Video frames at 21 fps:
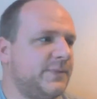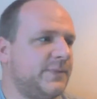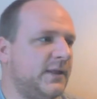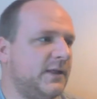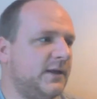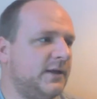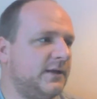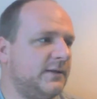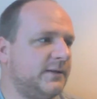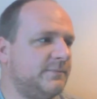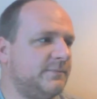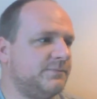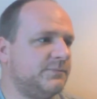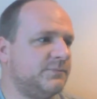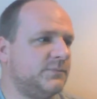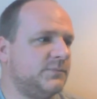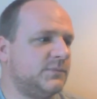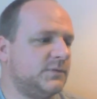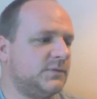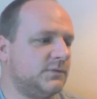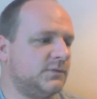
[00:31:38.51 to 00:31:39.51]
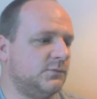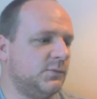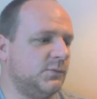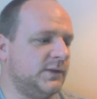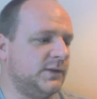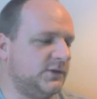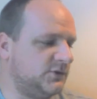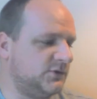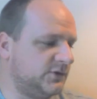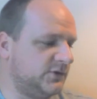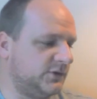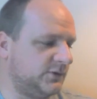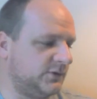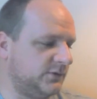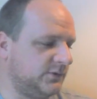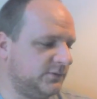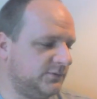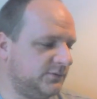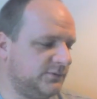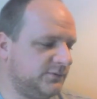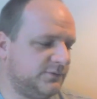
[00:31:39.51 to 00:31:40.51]
When you
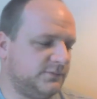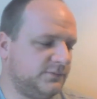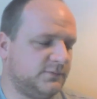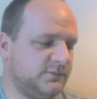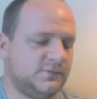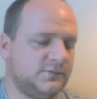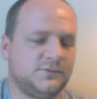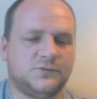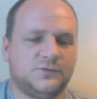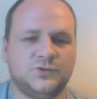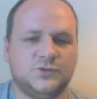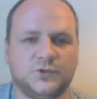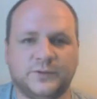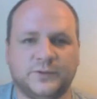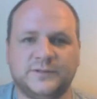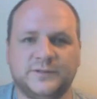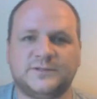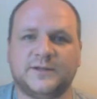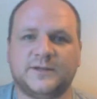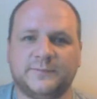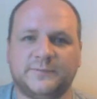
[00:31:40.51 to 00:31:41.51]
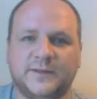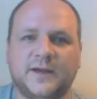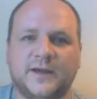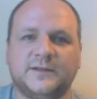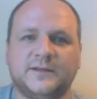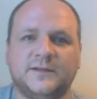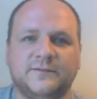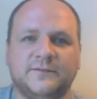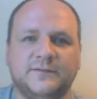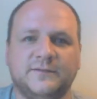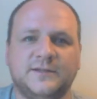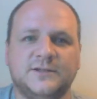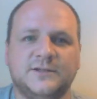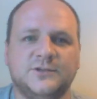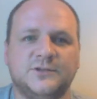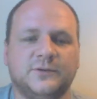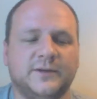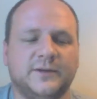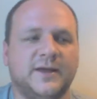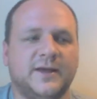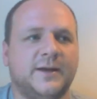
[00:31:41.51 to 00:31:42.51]
do join some of the activities
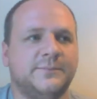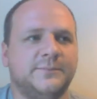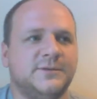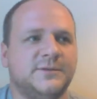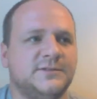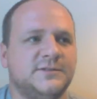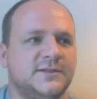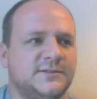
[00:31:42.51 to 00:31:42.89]
on campus,